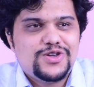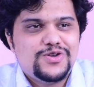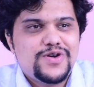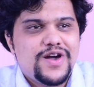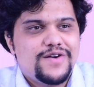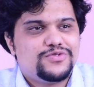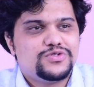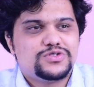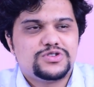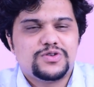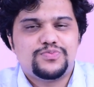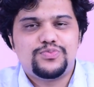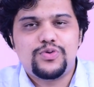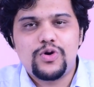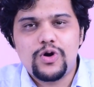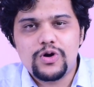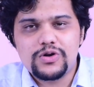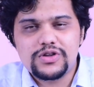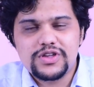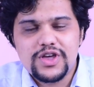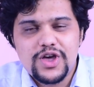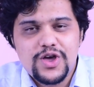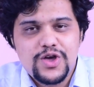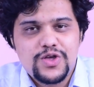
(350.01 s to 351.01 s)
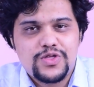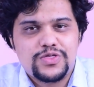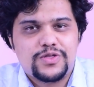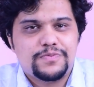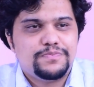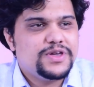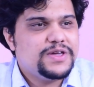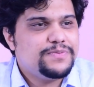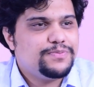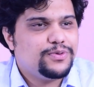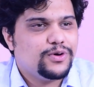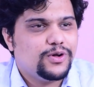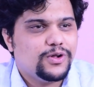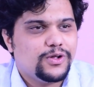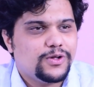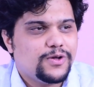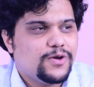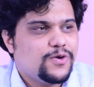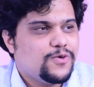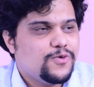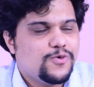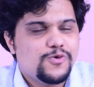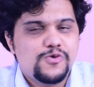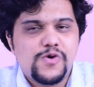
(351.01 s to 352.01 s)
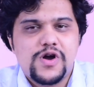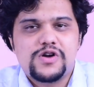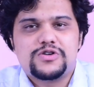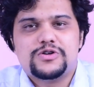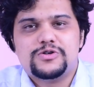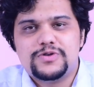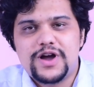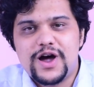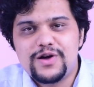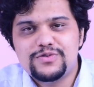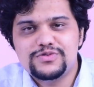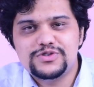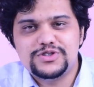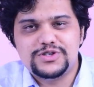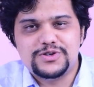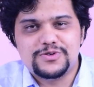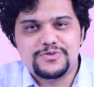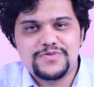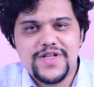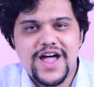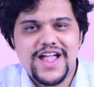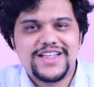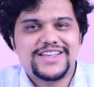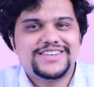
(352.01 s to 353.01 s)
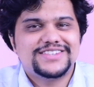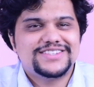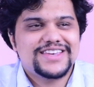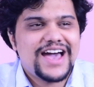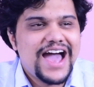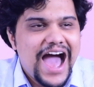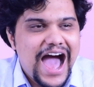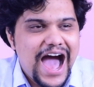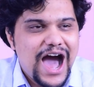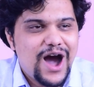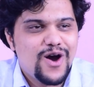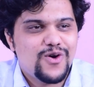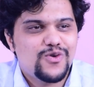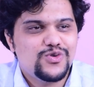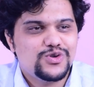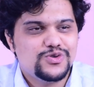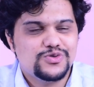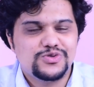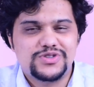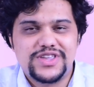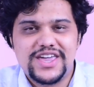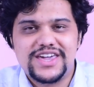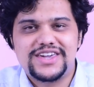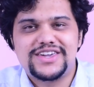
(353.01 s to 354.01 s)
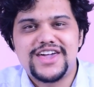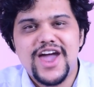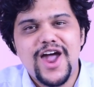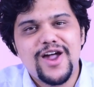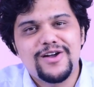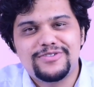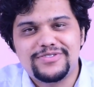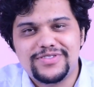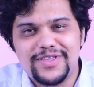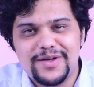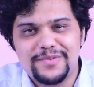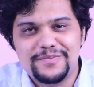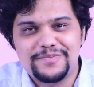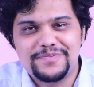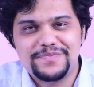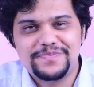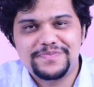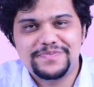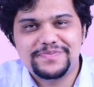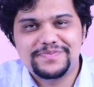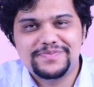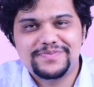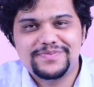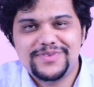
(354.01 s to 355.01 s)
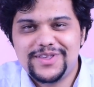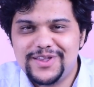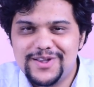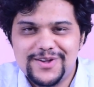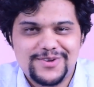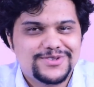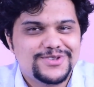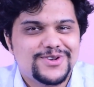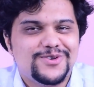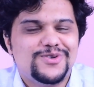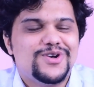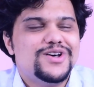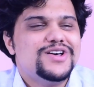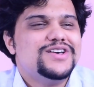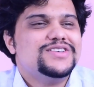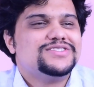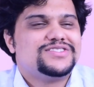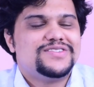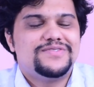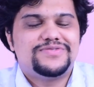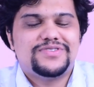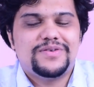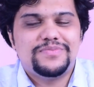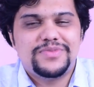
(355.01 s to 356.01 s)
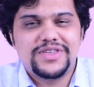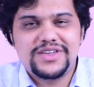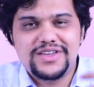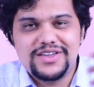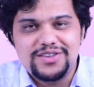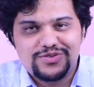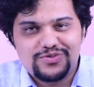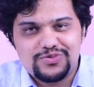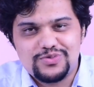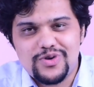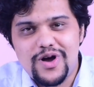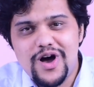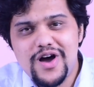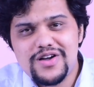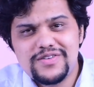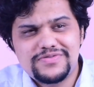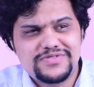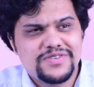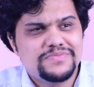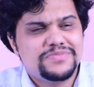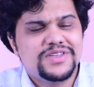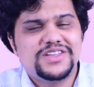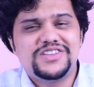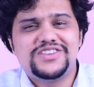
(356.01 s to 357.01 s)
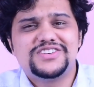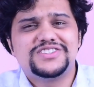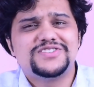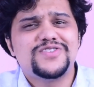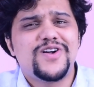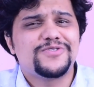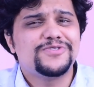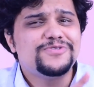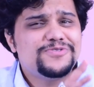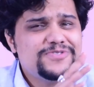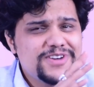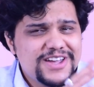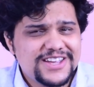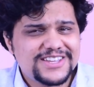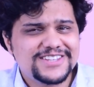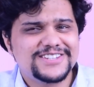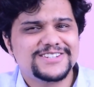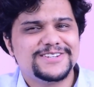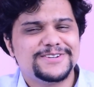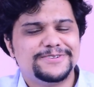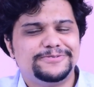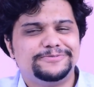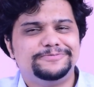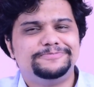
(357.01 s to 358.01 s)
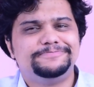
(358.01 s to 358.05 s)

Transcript: You have to support the people who are around you. That is how you take care of them. So if something is wrong, if something does not fit,